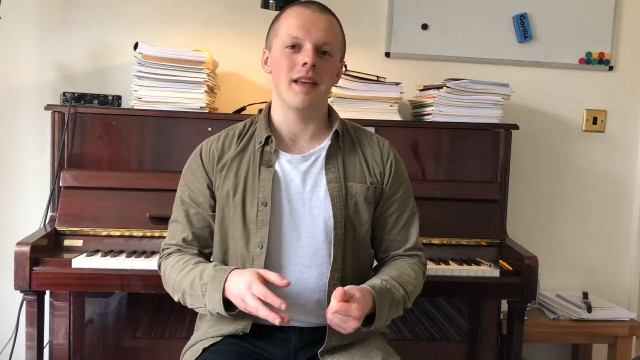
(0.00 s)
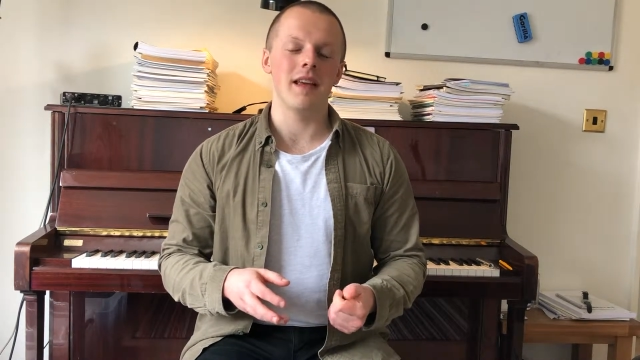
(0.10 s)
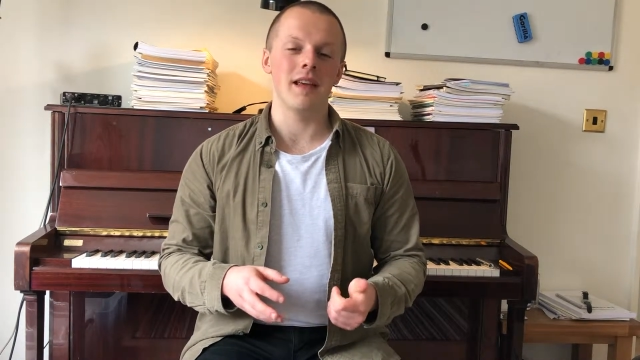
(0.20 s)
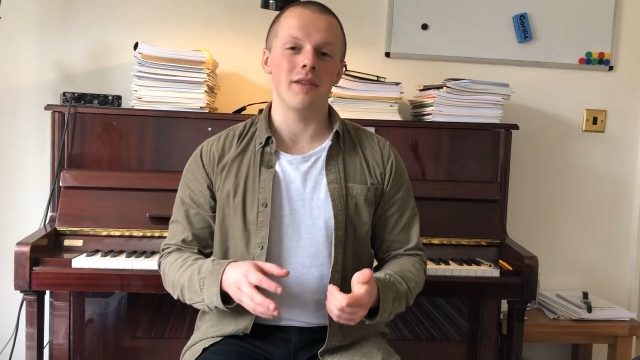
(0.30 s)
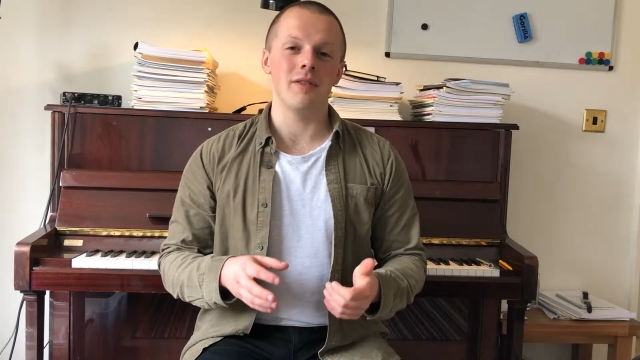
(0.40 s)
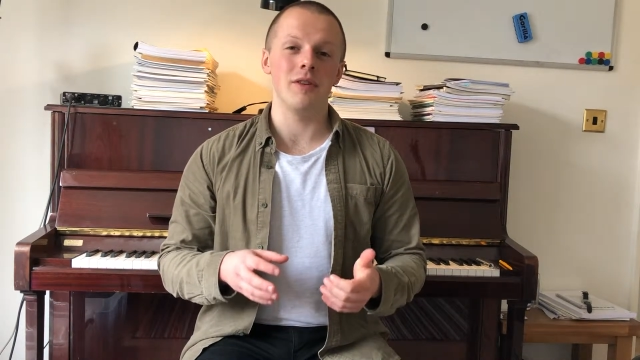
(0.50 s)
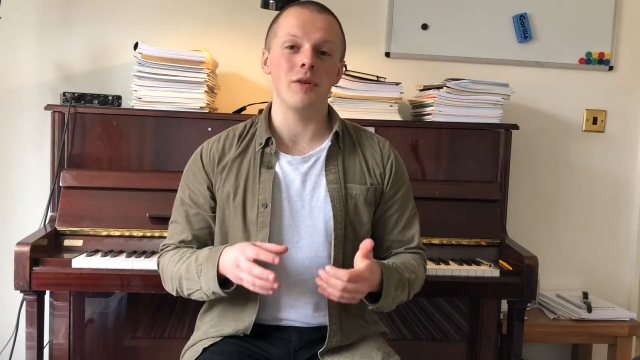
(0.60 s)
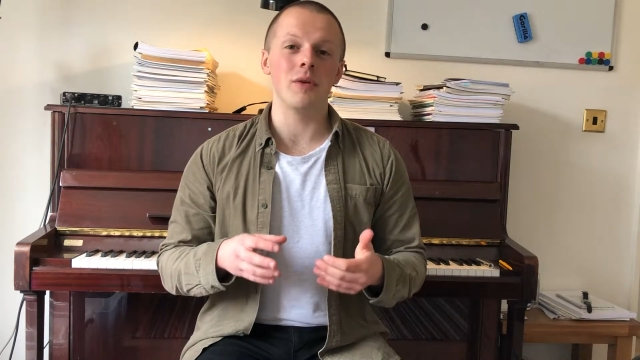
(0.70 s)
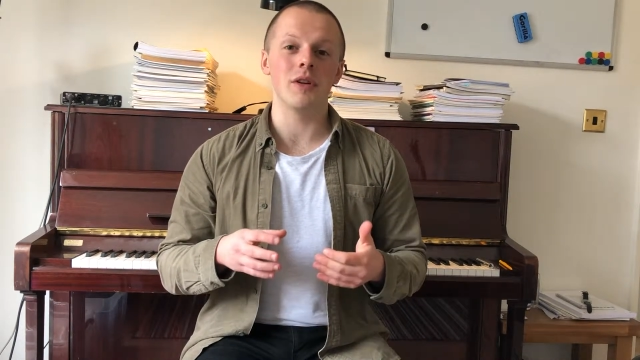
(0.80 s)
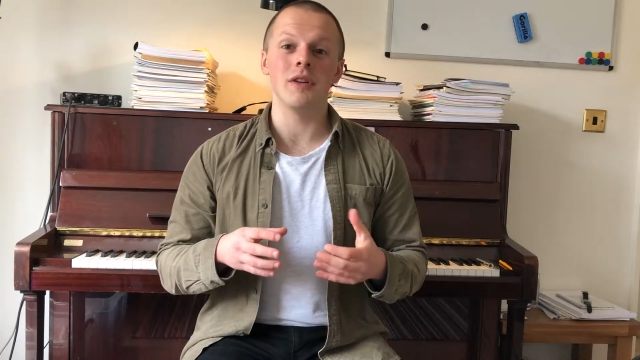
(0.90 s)
If
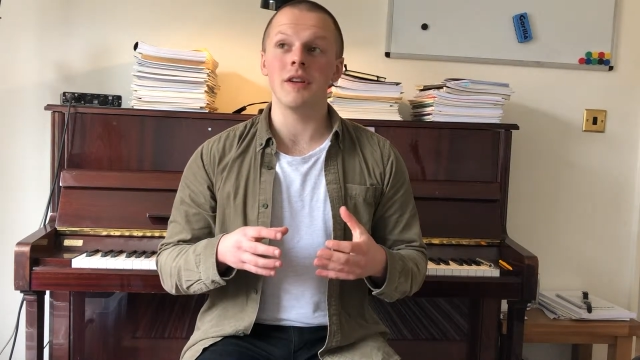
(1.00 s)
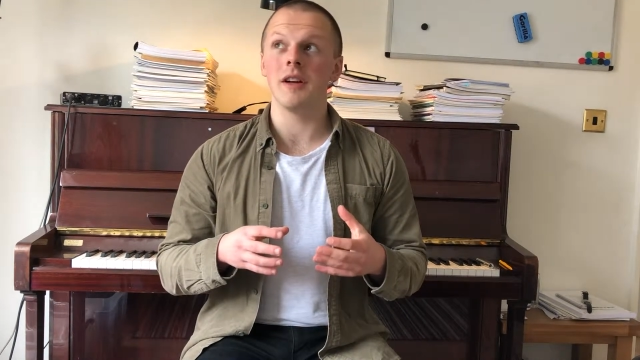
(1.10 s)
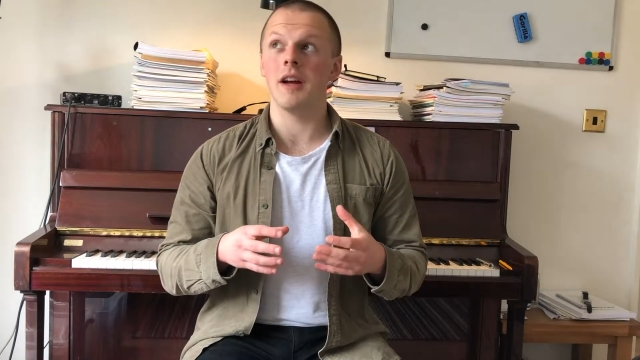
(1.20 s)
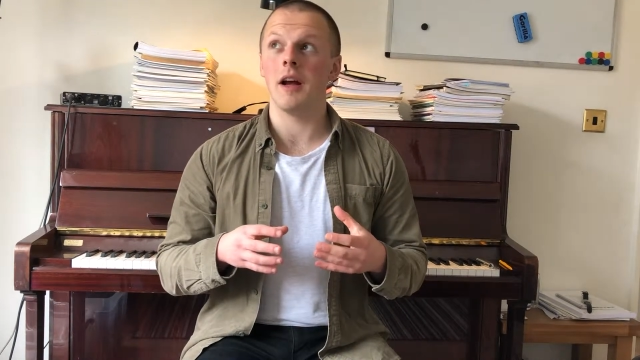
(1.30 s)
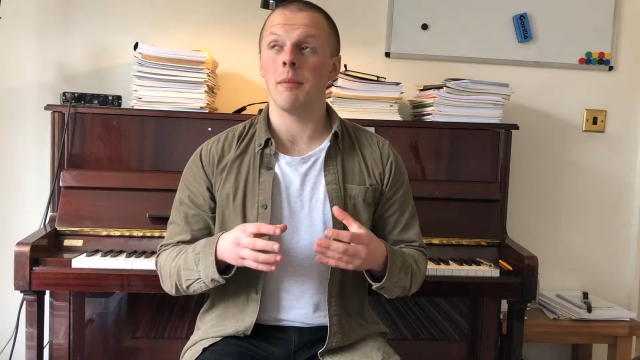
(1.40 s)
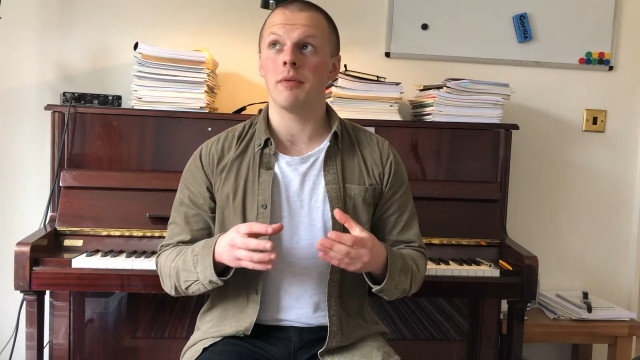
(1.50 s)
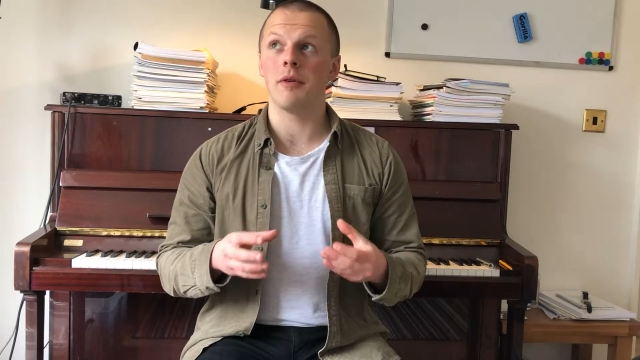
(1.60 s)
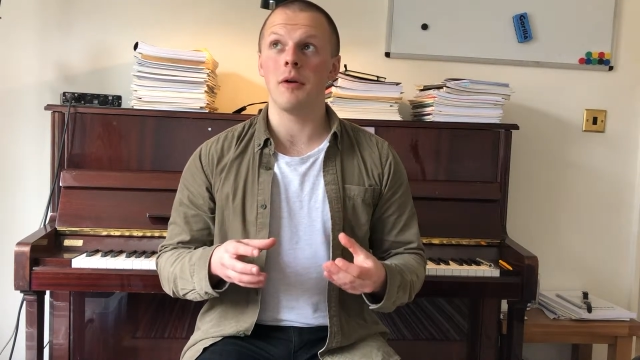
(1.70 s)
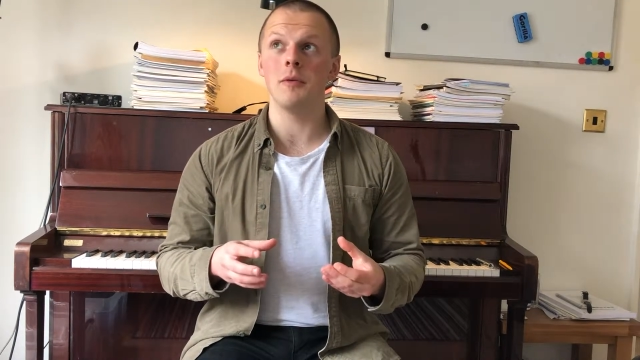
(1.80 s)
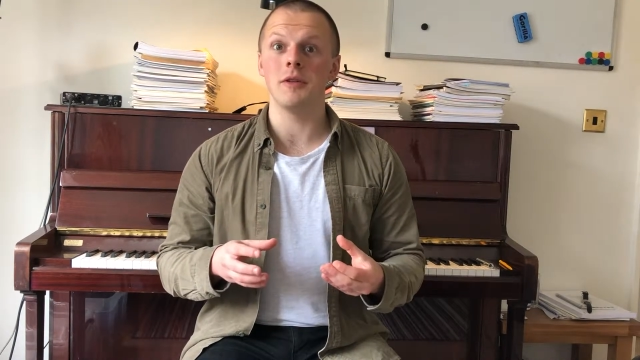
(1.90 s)
you could
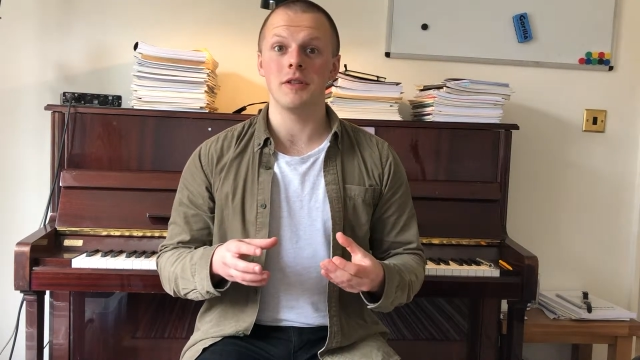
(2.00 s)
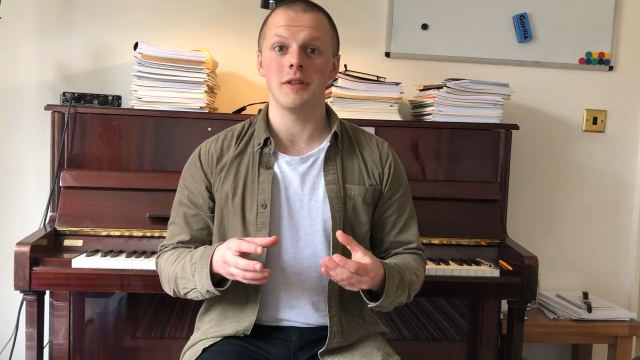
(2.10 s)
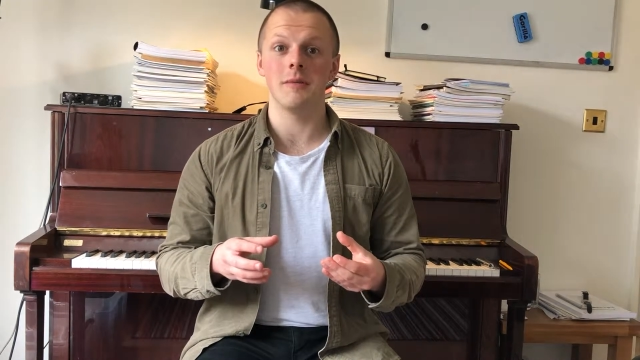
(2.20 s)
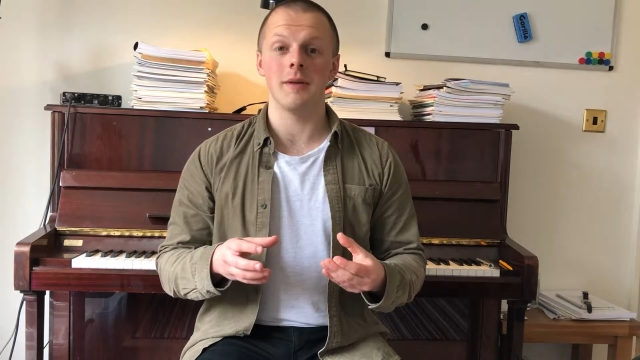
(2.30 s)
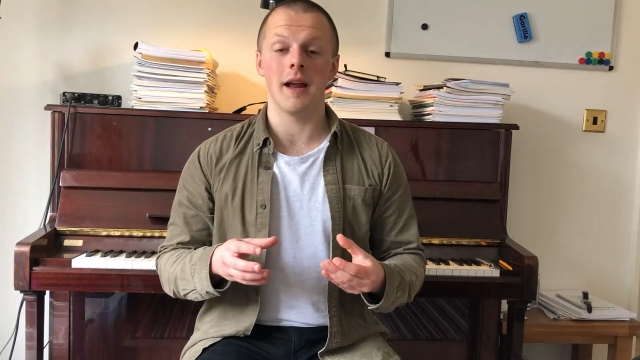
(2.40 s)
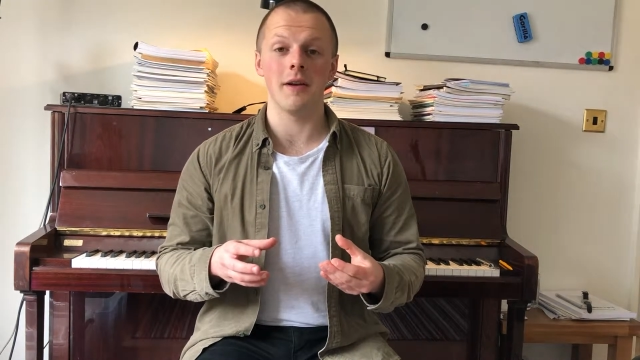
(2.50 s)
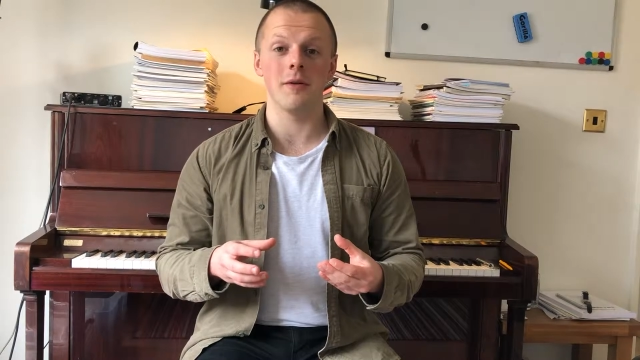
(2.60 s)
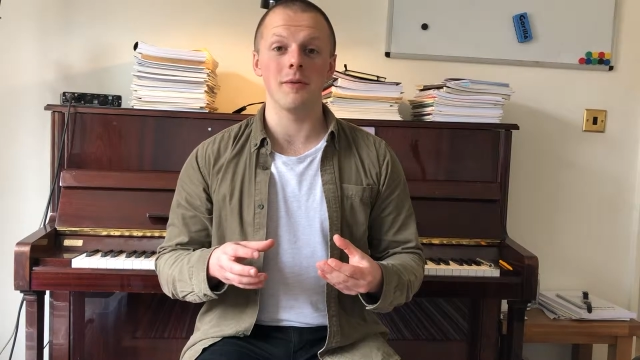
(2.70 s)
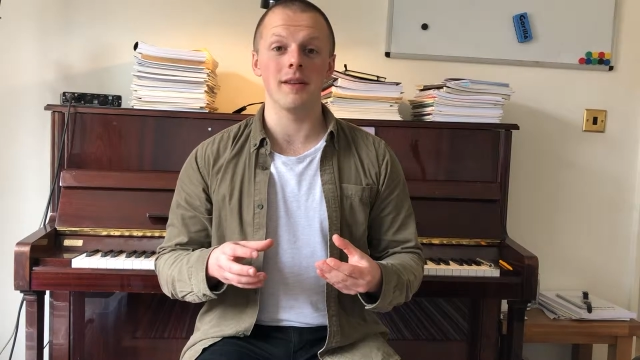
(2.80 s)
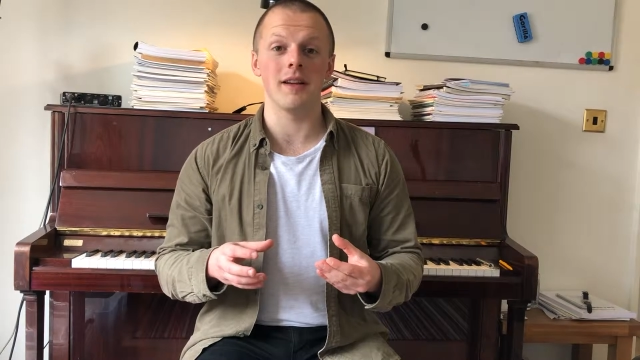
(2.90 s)
approach the
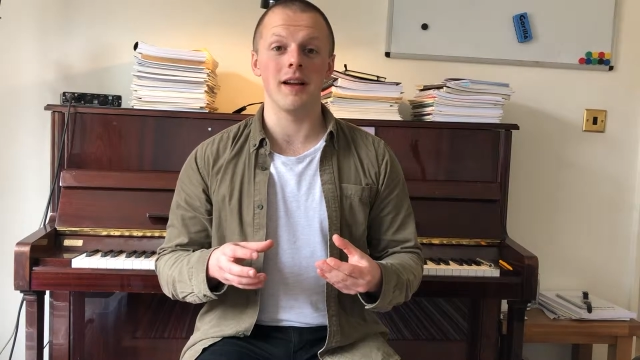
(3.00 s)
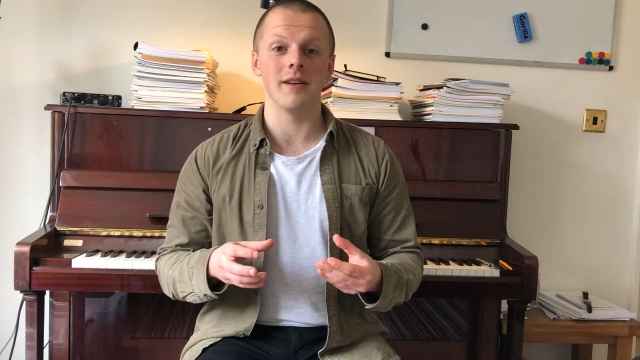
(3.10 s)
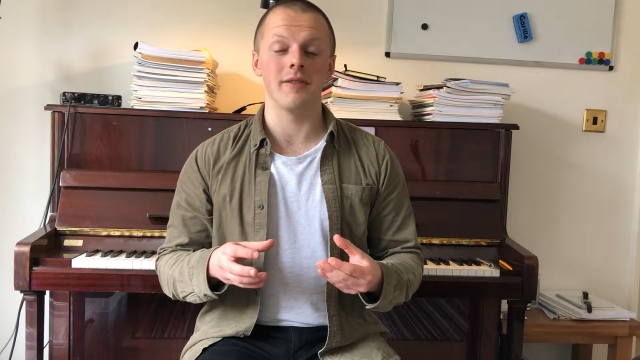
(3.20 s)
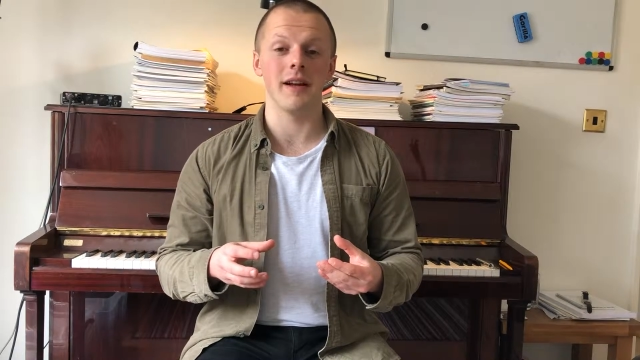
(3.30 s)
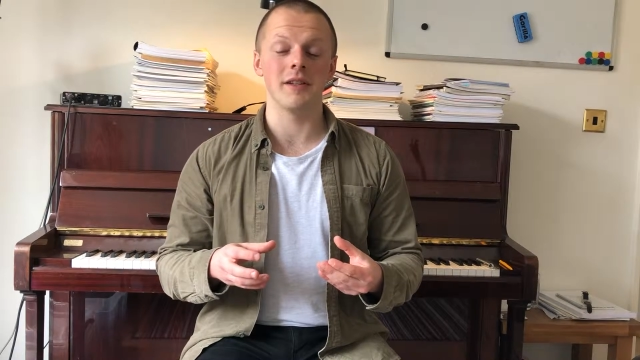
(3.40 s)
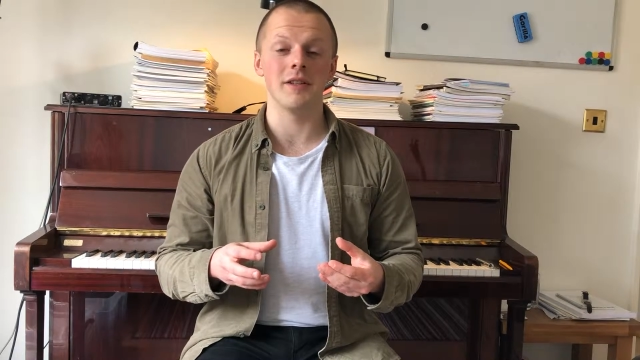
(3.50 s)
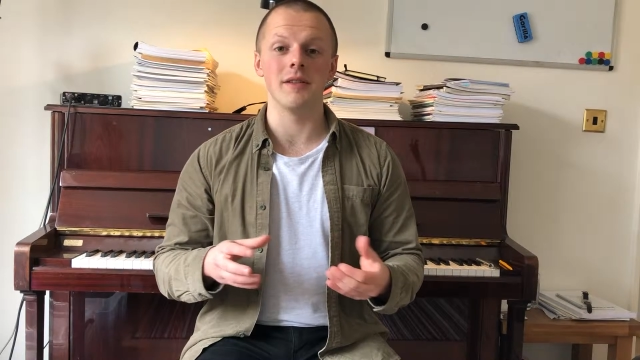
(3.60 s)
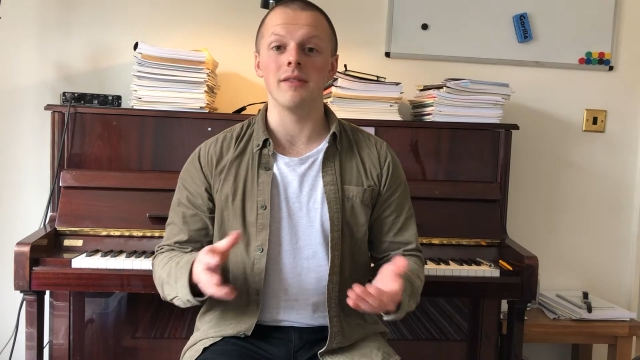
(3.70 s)
piano with a kind of attitude,